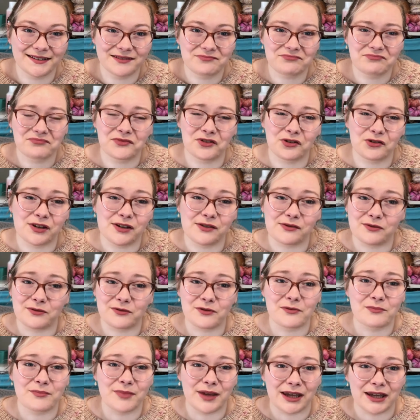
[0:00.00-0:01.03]
not even for
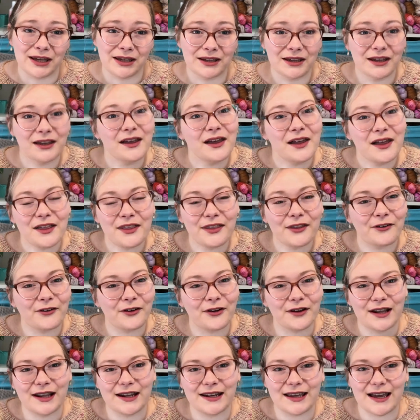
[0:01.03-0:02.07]
me. There aren't
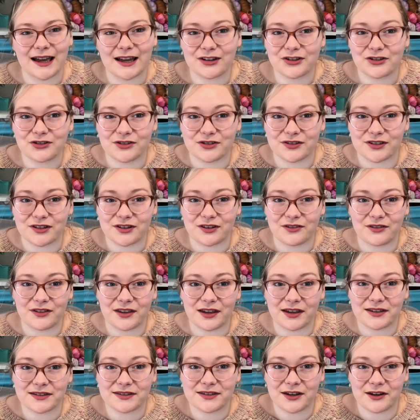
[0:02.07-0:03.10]
any extras, I don't
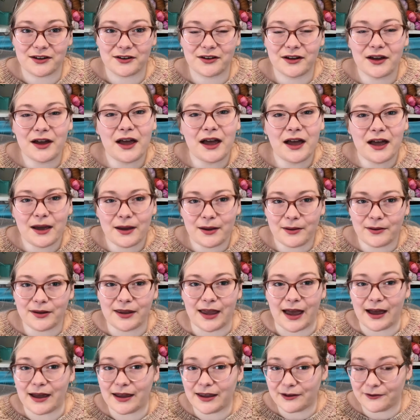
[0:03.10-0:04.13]
think. So yeah,
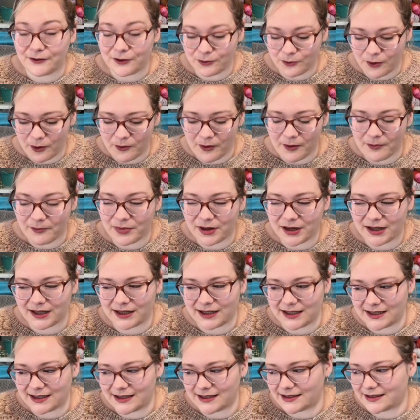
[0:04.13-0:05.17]
if you want one,
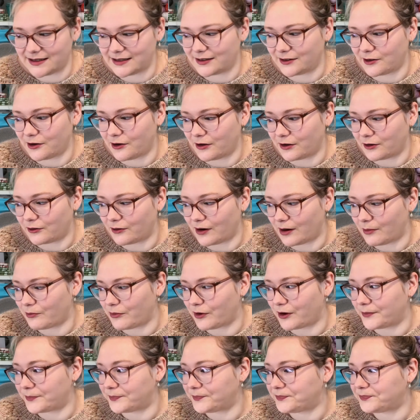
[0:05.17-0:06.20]
please go and grab
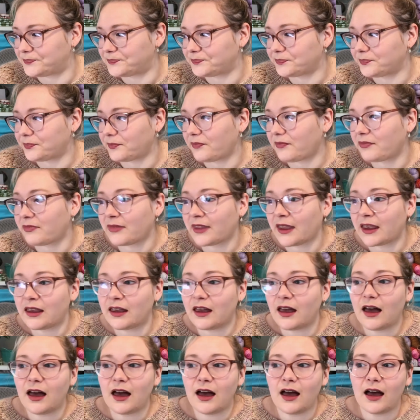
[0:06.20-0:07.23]
one.
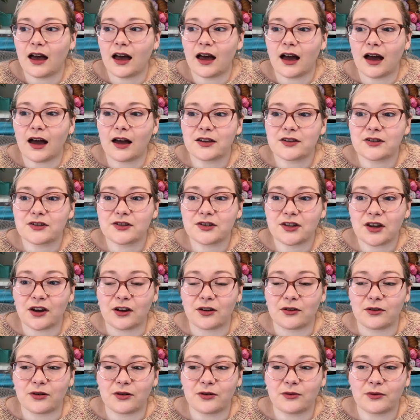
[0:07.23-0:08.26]

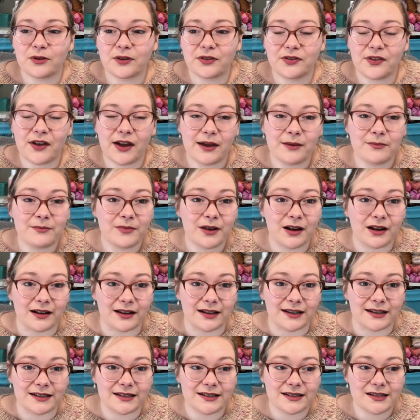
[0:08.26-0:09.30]
So with that in
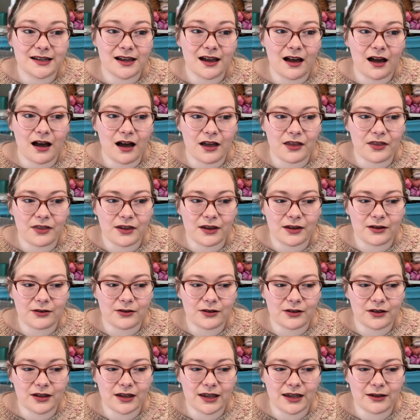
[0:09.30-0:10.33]
mind, I think
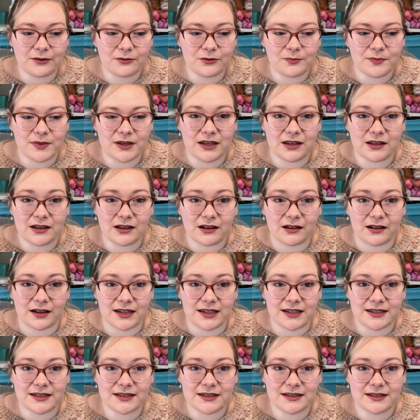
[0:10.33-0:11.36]
it would be
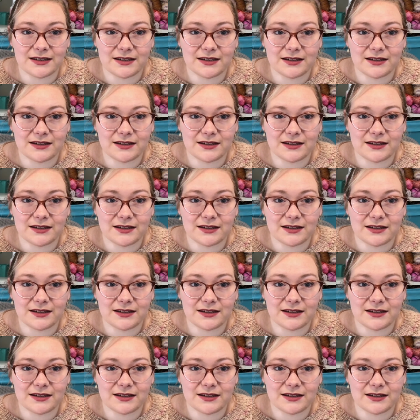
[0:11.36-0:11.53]
nice